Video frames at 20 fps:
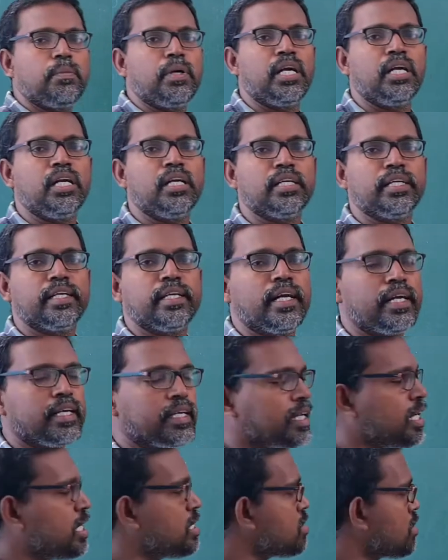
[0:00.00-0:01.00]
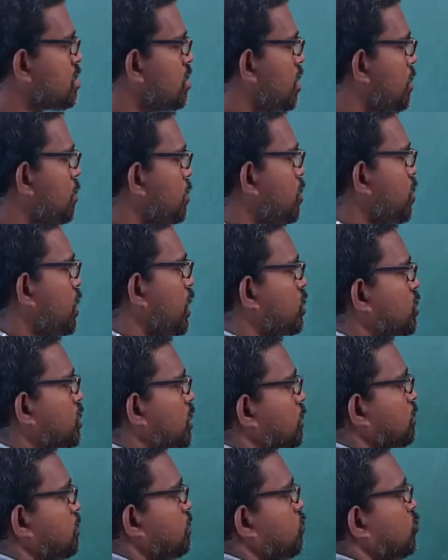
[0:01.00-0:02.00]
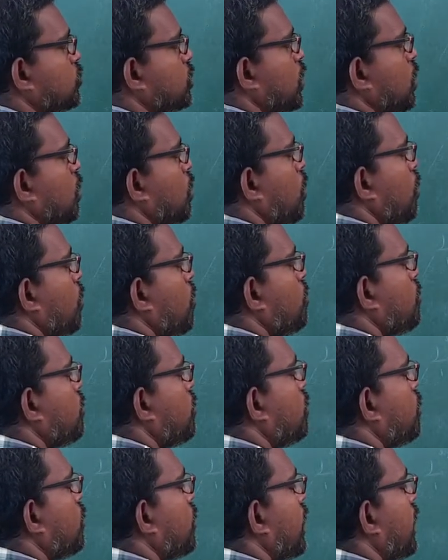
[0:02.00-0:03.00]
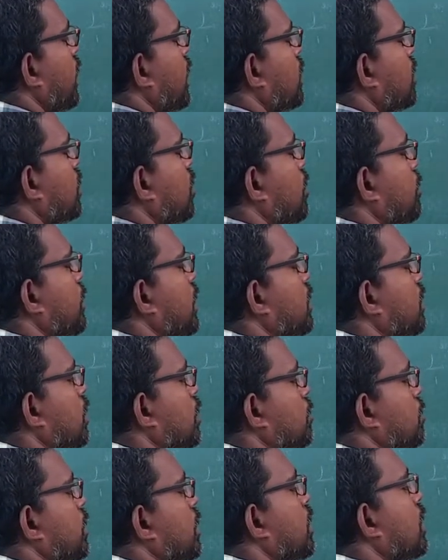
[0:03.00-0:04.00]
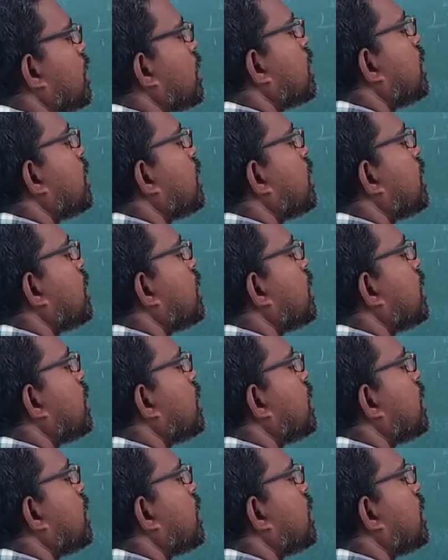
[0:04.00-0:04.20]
inert gas configuration. Fluorine atomic number